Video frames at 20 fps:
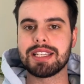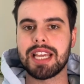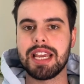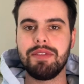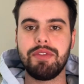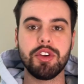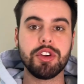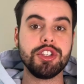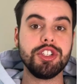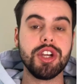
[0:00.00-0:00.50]
If
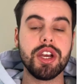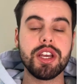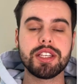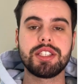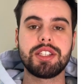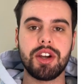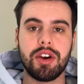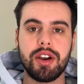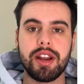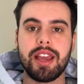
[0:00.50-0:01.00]
you're just
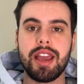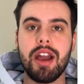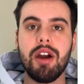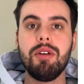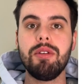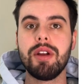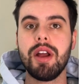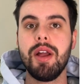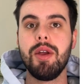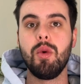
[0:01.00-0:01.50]
starting
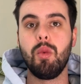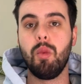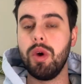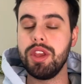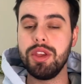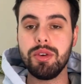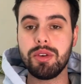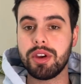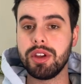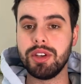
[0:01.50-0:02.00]
out, what
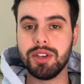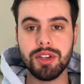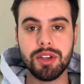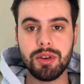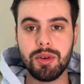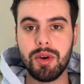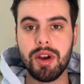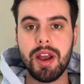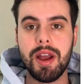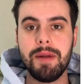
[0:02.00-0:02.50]
you can
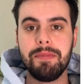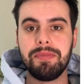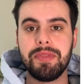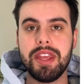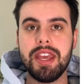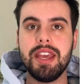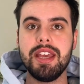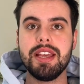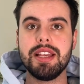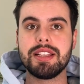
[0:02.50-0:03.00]
do
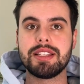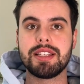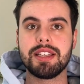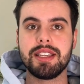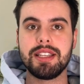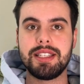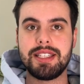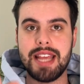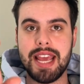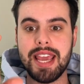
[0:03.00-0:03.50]
is
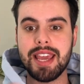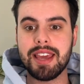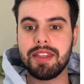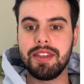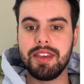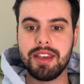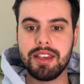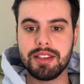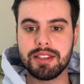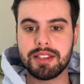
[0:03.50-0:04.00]
take
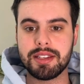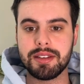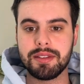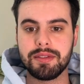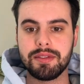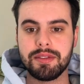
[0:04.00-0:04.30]
these